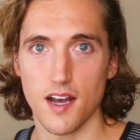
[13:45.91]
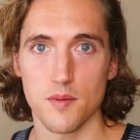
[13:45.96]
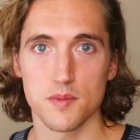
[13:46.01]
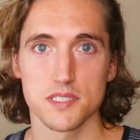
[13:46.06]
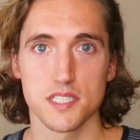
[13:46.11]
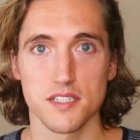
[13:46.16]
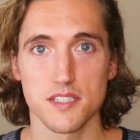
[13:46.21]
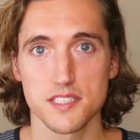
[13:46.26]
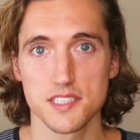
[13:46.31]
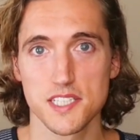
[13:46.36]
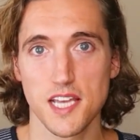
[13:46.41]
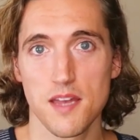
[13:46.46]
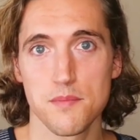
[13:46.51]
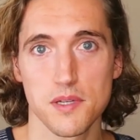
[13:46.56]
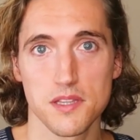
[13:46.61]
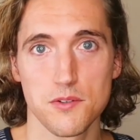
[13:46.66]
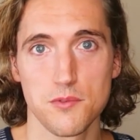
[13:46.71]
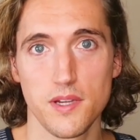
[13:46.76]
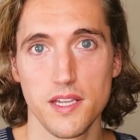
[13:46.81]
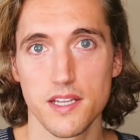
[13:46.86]
I'm still the same
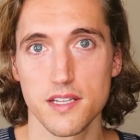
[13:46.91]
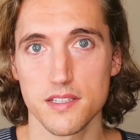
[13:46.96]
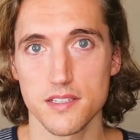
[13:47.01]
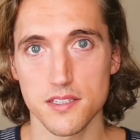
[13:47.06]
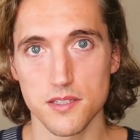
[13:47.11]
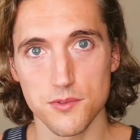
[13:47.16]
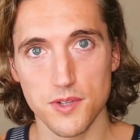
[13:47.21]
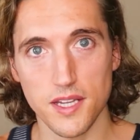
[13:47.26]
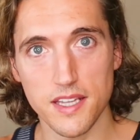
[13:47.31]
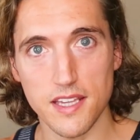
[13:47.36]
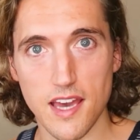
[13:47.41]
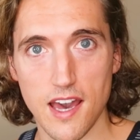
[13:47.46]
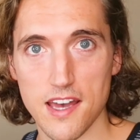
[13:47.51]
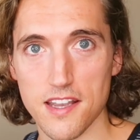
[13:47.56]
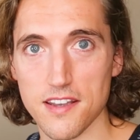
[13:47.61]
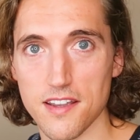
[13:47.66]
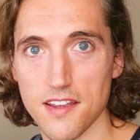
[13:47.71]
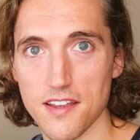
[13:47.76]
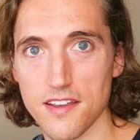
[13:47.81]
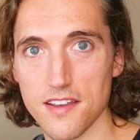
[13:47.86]
on the
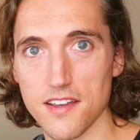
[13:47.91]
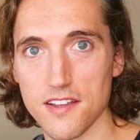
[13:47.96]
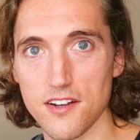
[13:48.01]
weekend.